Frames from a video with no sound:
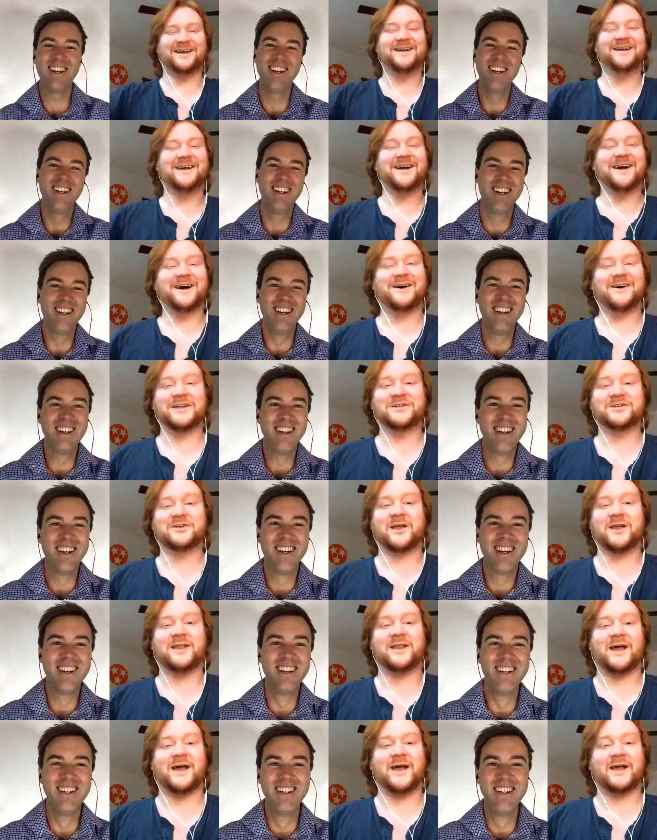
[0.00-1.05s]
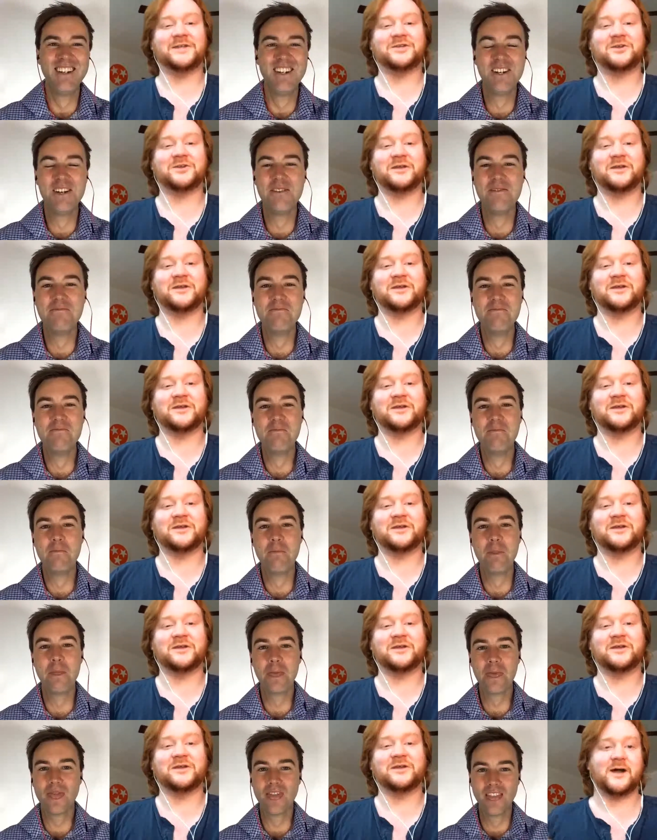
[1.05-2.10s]
Speaker 1: I tried, I tried flipping for a
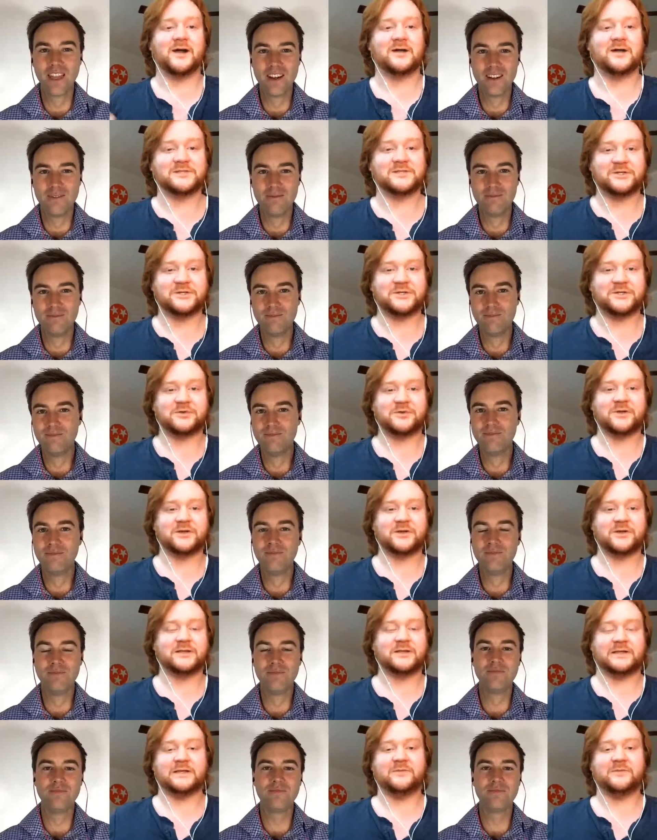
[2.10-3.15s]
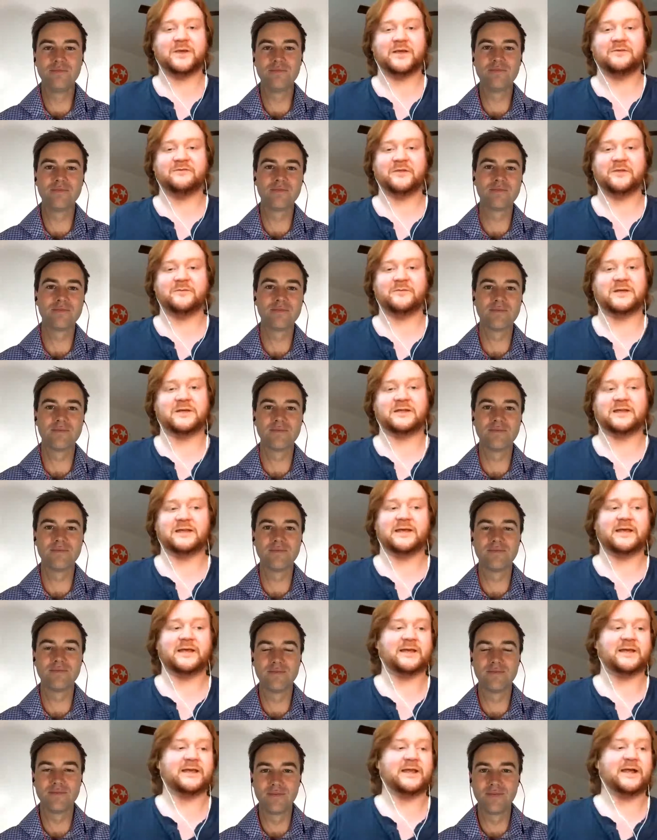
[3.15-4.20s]
while too, the, the eBay flipping thing.
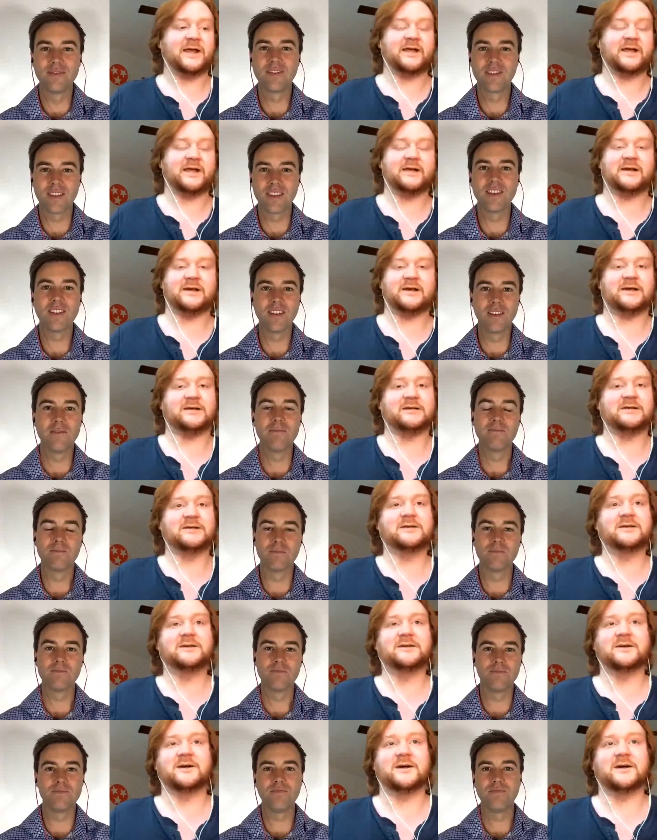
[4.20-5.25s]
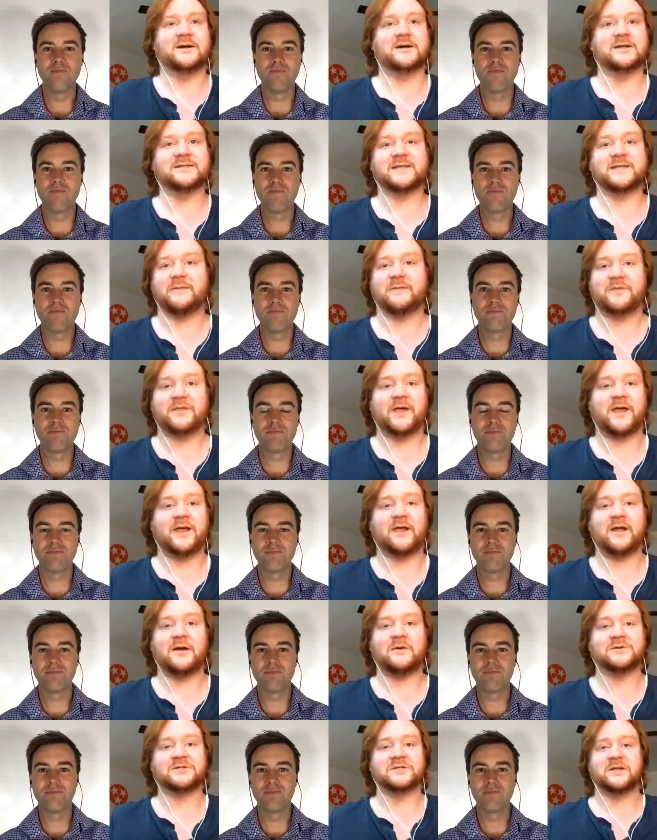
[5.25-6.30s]
And I, uh, uh, same thing. I
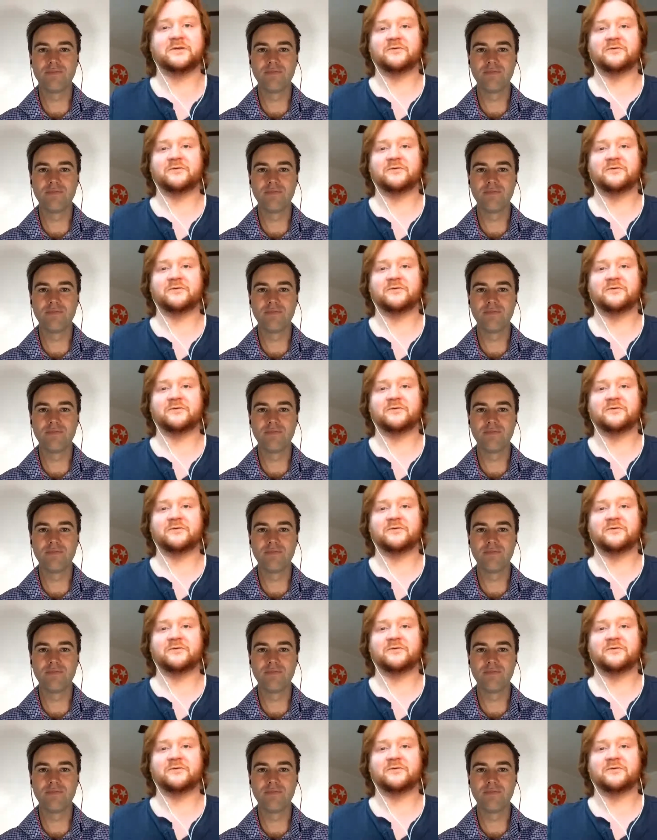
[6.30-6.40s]
was never